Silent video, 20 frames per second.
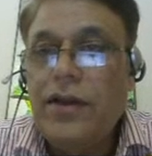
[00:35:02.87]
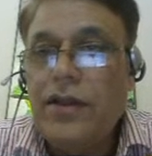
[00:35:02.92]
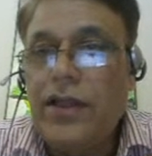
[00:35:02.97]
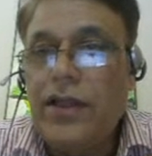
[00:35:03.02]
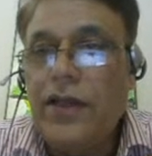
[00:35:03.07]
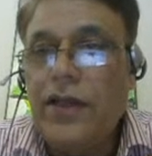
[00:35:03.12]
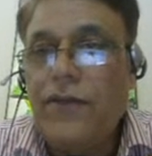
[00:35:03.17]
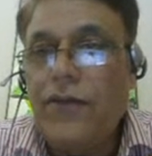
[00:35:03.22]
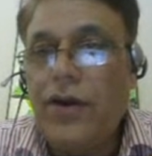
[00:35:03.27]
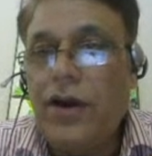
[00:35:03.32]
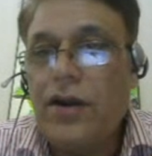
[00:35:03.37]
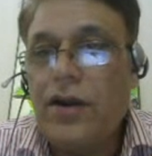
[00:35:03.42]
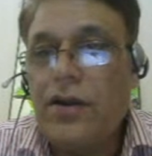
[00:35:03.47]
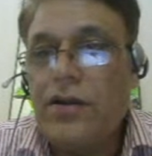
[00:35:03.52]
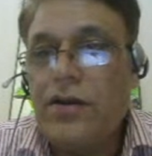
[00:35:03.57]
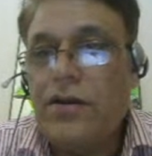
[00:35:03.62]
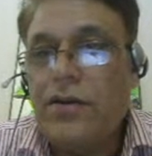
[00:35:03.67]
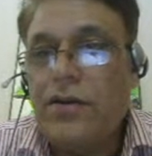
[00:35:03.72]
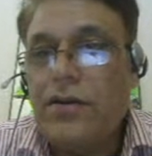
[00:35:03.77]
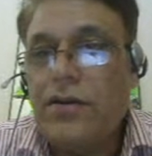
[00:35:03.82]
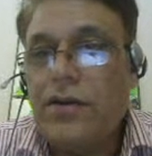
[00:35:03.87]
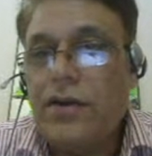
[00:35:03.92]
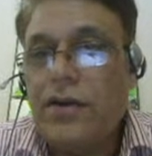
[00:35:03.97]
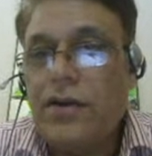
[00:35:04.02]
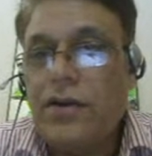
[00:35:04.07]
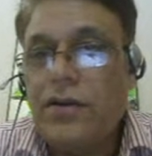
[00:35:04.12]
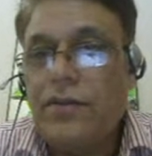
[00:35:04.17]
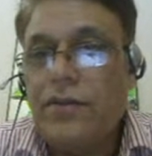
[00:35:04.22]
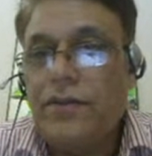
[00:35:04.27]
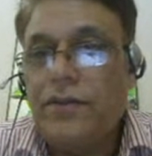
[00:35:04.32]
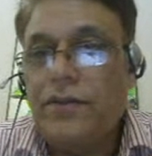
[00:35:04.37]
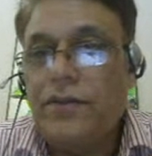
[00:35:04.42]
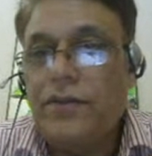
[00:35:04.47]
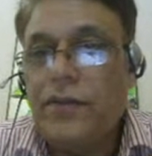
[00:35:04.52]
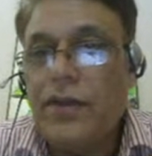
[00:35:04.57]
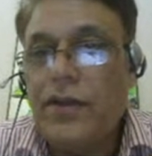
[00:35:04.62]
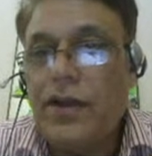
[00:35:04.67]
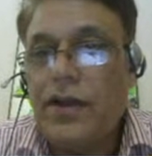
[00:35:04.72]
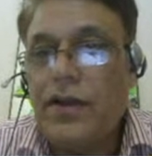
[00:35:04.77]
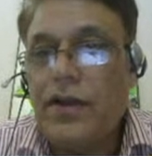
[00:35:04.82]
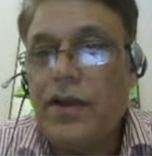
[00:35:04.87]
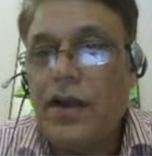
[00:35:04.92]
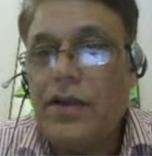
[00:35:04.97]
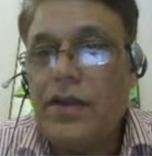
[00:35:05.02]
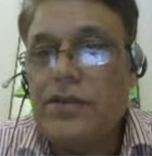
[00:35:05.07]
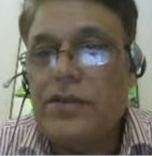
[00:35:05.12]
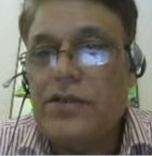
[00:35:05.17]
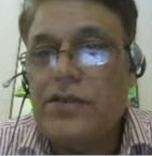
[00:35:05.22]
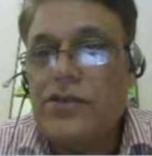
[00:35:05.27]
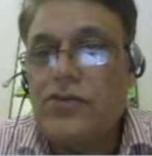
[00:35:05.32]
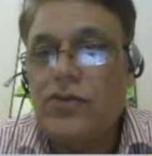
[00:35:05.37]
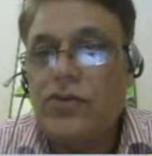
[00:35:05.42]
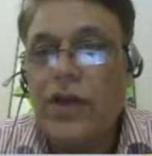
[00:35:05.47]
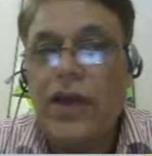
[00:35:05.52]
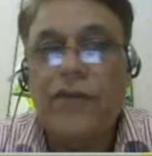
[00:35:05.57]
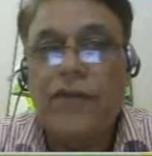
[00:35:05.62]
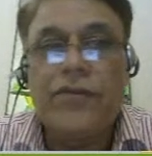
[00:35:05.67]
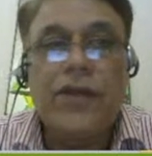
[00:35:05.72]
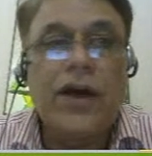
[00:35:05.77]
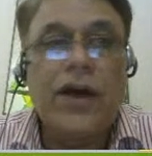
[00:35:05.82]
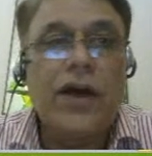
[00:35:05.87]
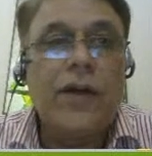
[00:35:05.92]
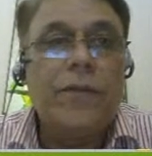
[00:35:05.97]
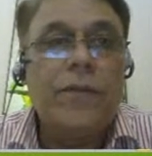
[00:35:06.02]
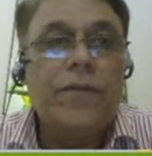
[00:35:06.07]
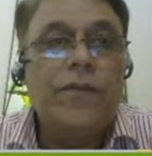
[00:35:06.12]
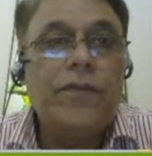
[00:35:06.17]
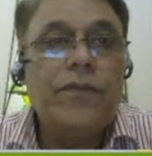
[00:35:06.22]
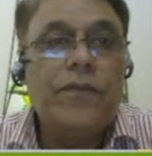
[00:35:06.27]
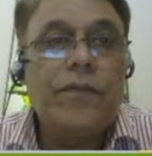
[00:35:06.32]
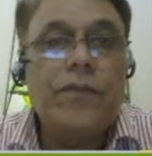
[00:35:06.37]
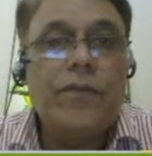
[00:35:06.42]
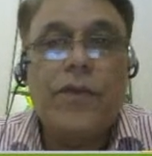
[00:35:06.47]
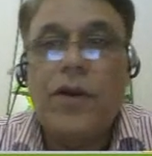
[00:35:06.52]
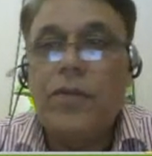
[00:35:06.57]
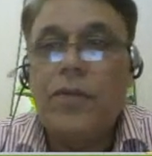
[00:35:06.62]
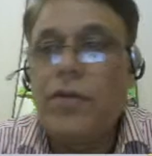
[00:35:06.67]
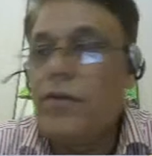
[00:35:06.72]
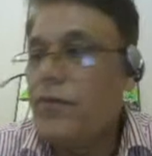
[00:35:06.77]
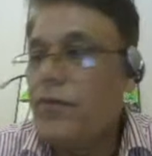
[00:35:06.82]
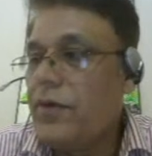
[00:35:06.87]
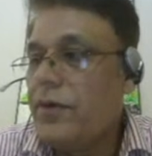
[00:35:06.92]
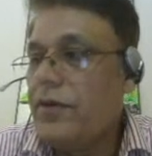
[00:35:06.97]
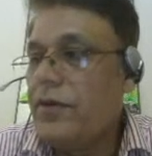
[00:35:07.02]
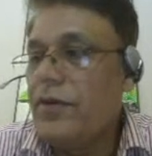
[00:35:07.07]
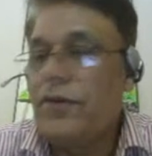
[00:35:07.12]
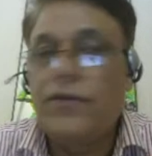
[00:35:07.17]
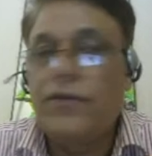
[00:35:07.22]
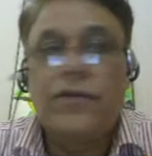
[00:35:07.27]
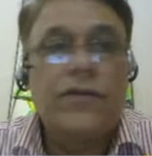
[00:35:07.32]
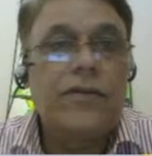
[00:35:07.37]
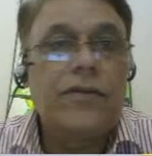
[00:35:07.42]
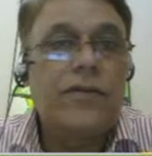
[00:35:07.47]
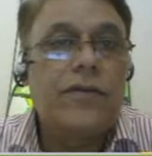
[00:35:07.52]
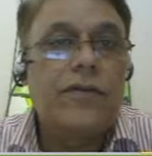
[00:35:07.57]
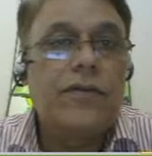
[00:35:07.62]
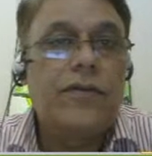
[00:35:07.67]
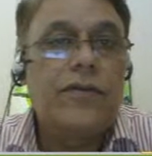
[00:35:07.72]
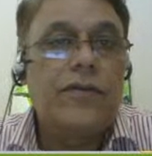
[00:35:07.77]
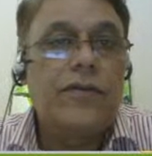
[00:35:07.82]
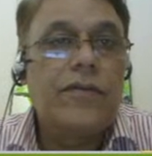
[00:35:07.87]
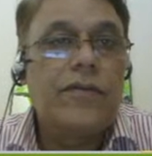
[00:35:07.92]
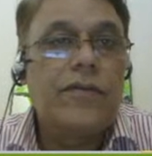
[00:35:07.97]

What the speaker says: They want their interest is to have the problem with this.